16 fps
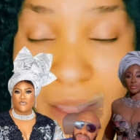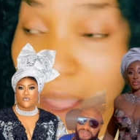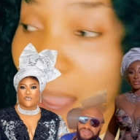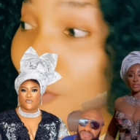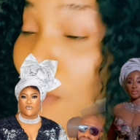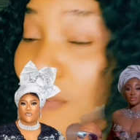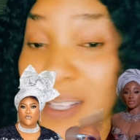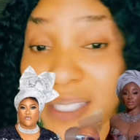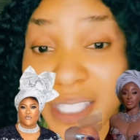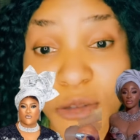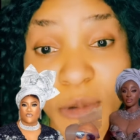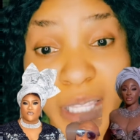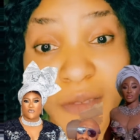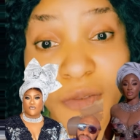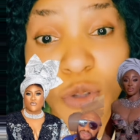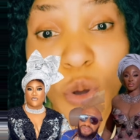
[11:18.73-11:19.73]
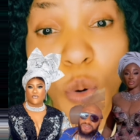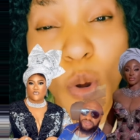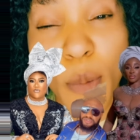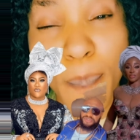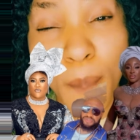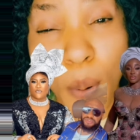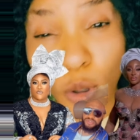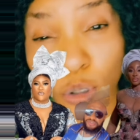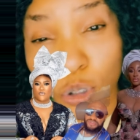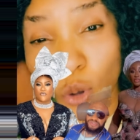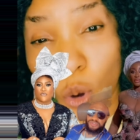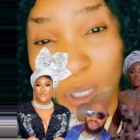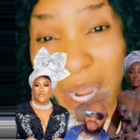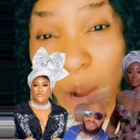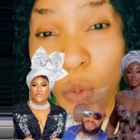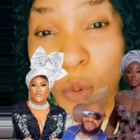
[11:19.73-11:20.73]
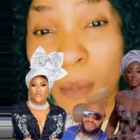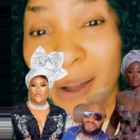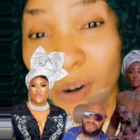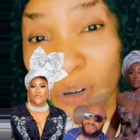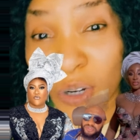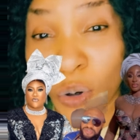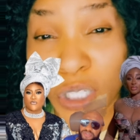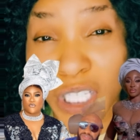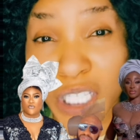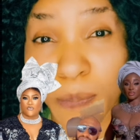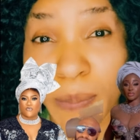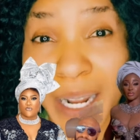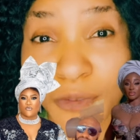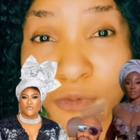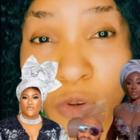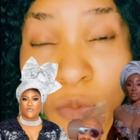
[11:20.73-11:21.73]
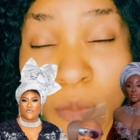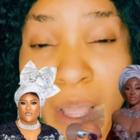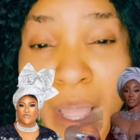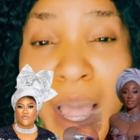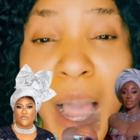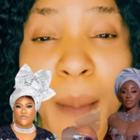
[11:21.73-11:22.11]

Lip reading: Have you ever seen where Davido will post other woman on his platform